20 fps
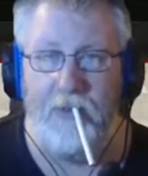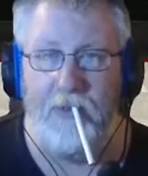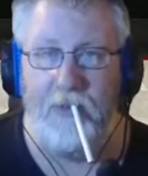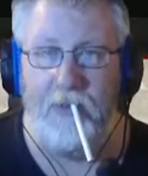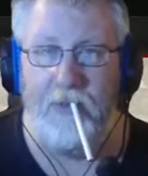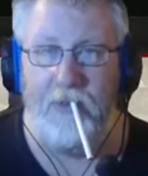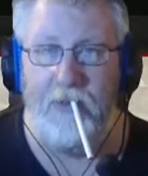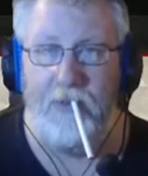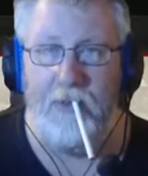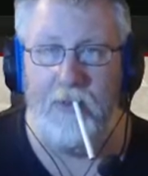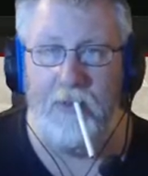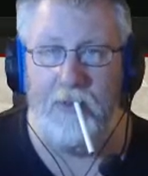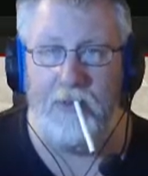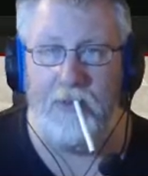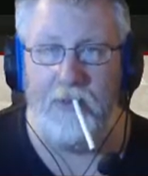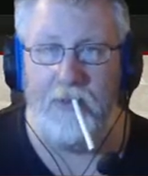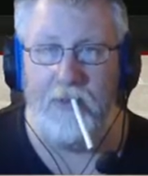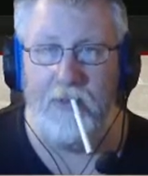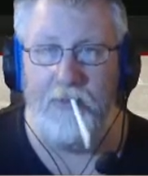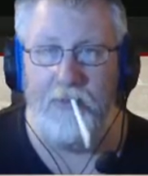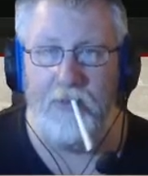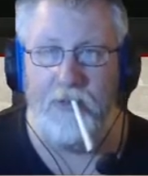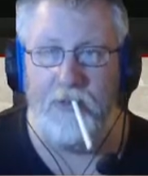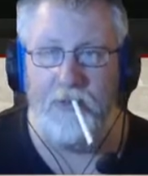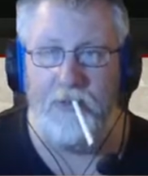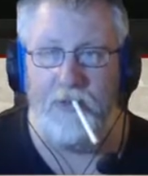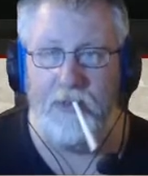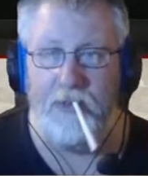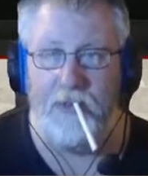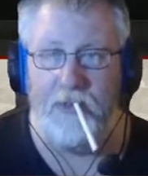and it looks, I
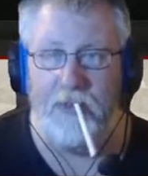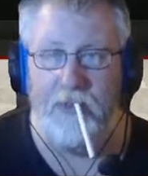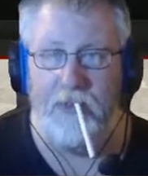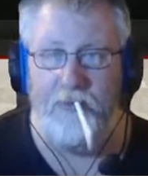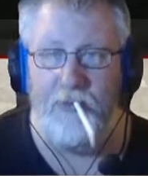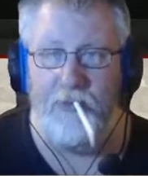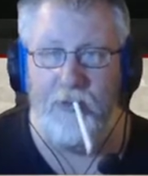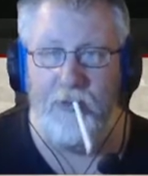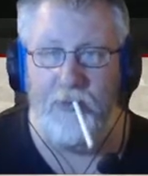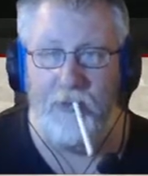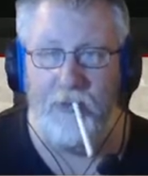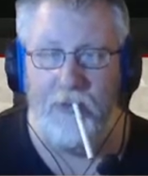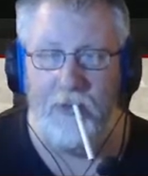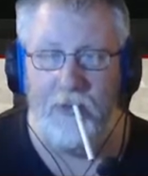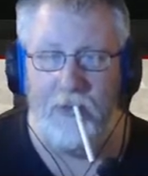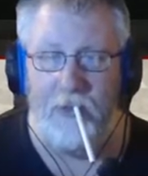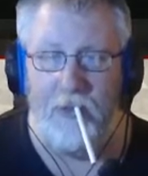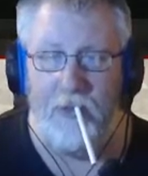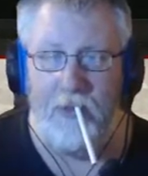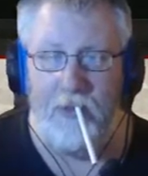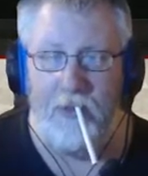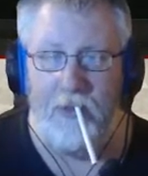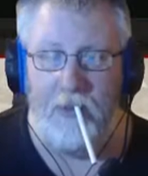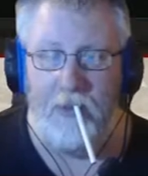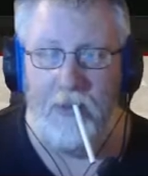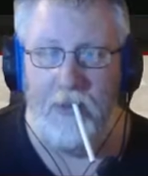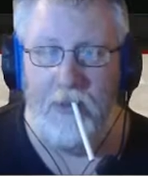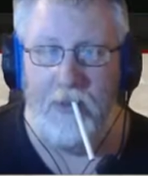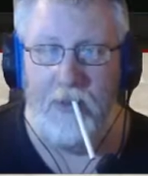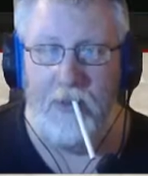presume it's 9 ball,
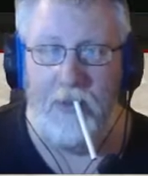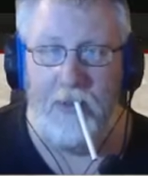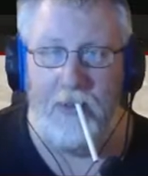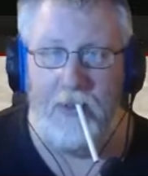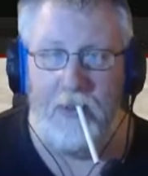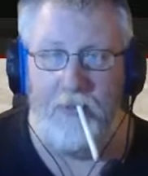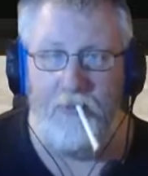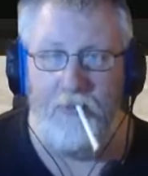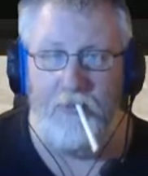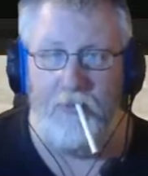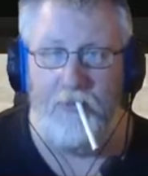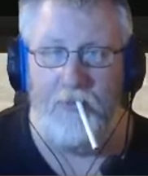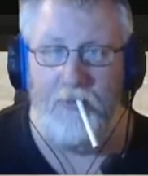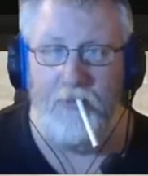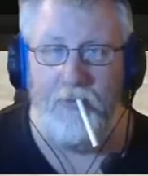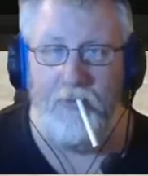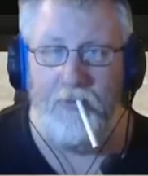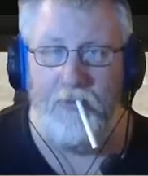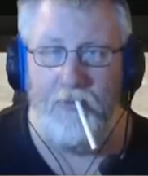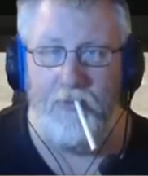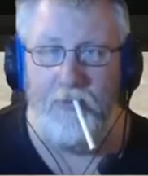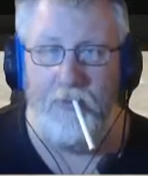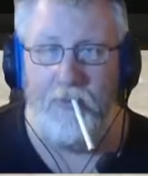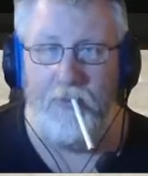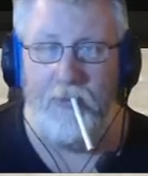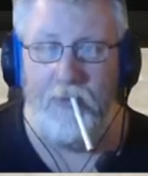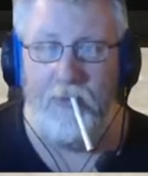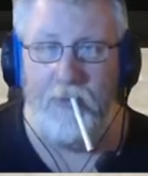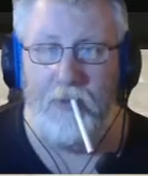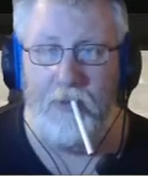and
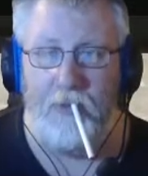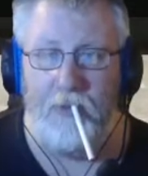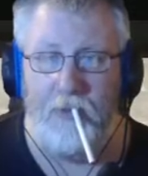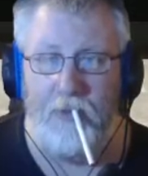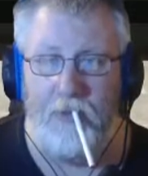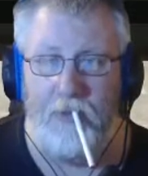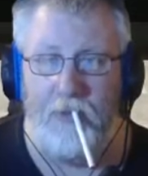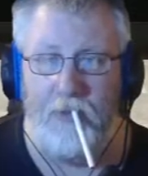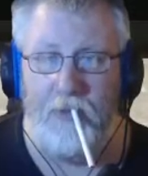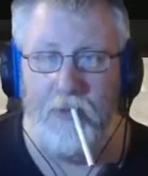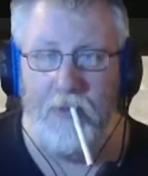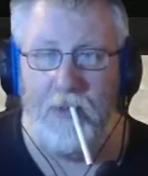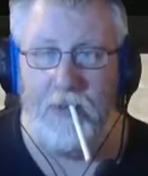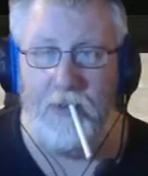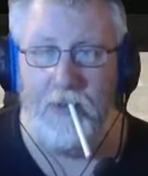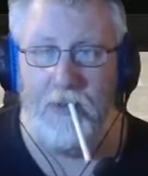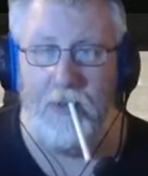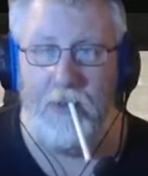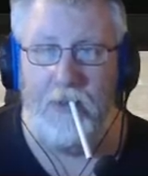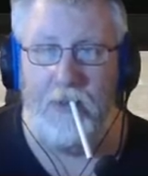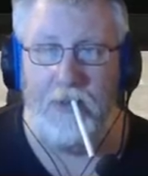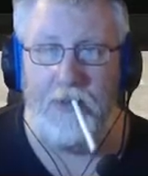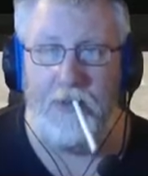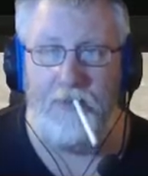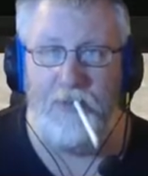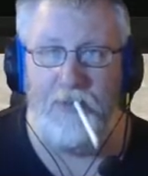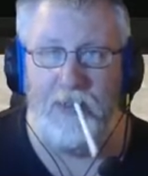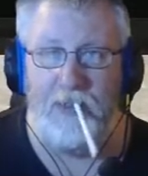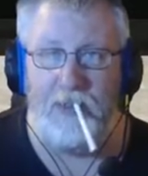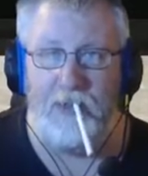I think this
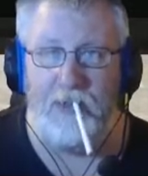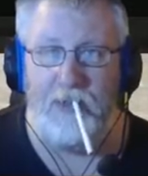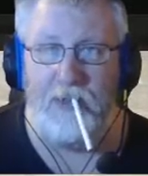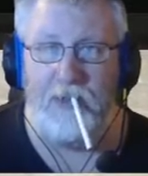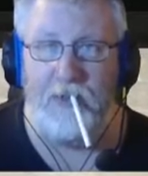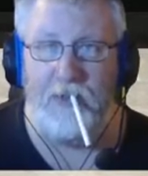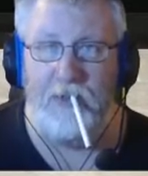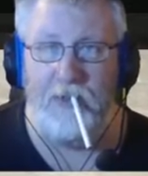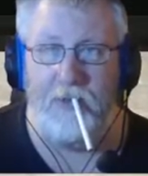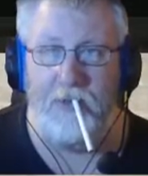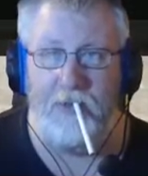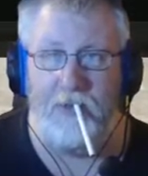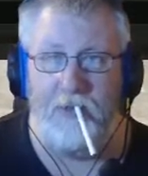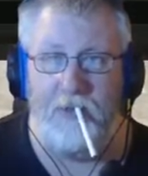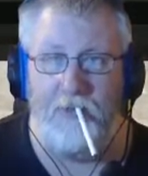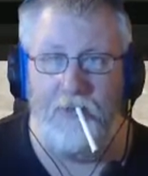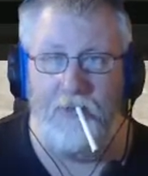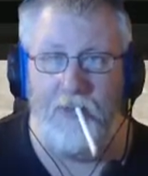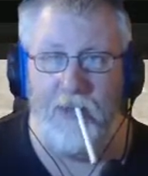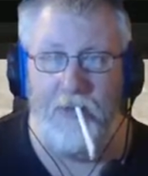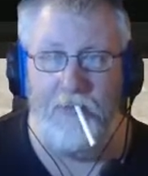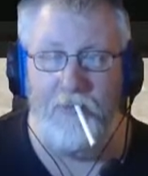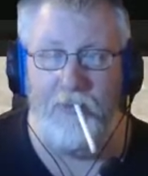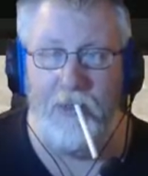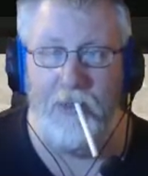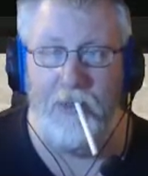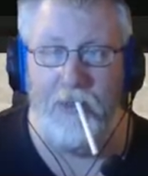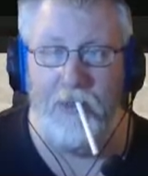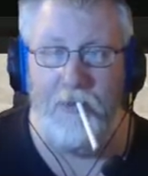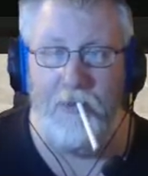match might
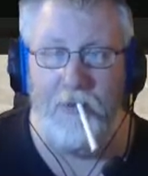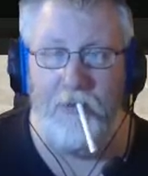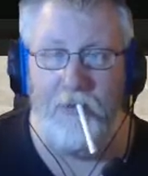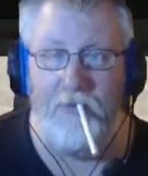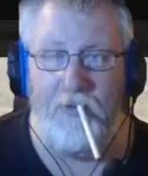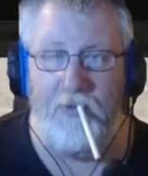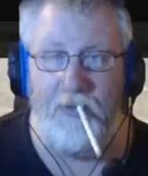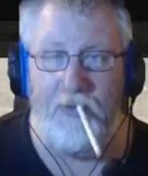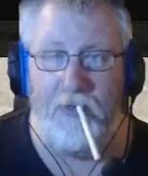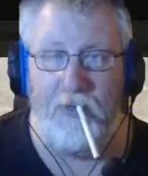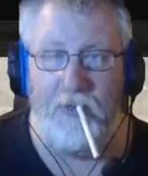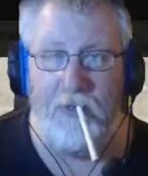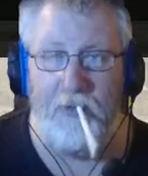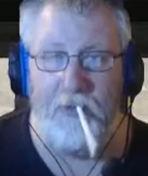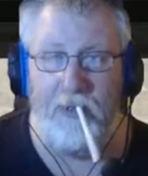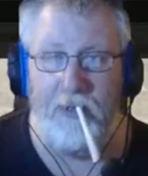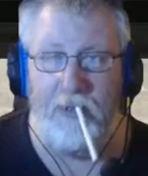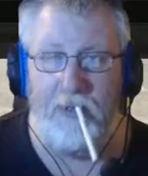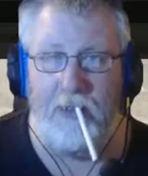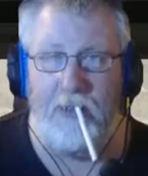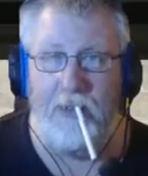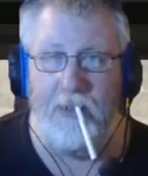be over very quickly.